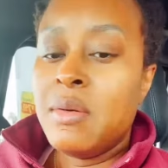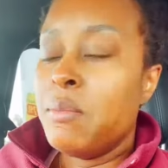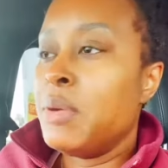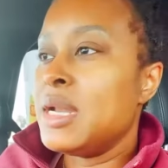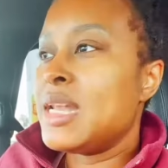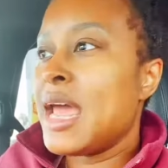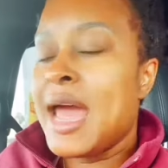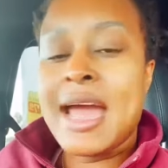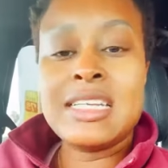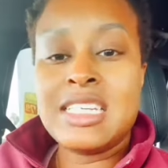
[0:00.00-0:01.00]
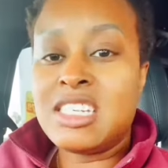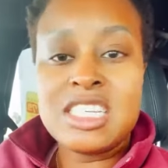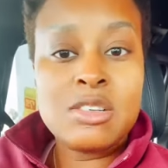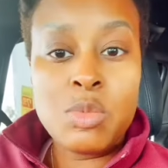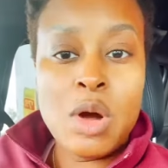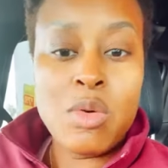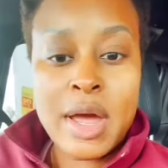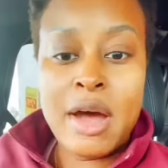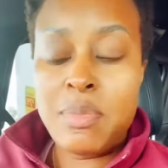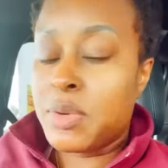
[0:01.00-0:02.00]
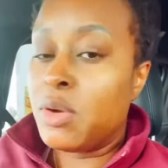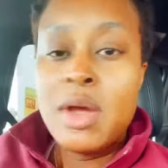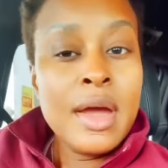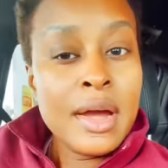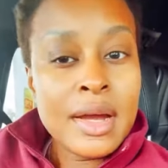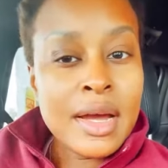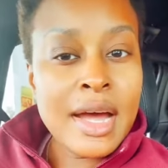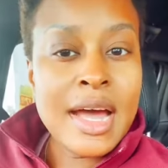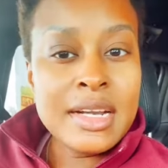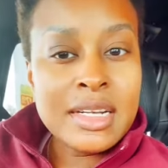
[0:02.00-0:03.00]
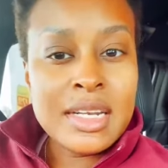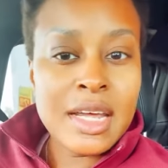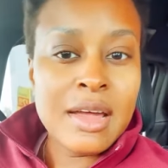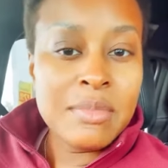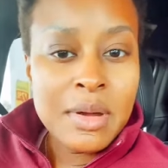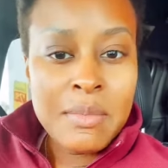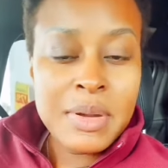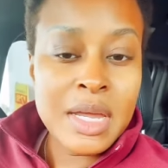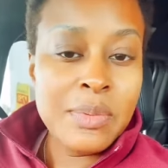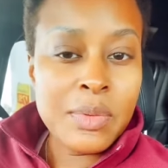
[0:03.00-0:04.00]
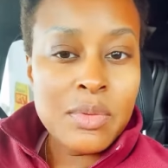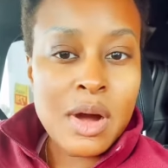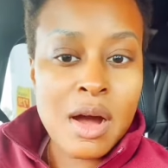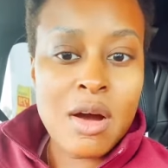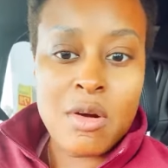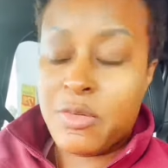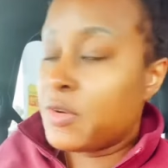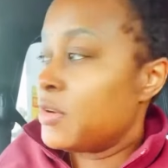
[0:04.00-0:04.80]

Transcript: but they actually just won't help you. Cut them people off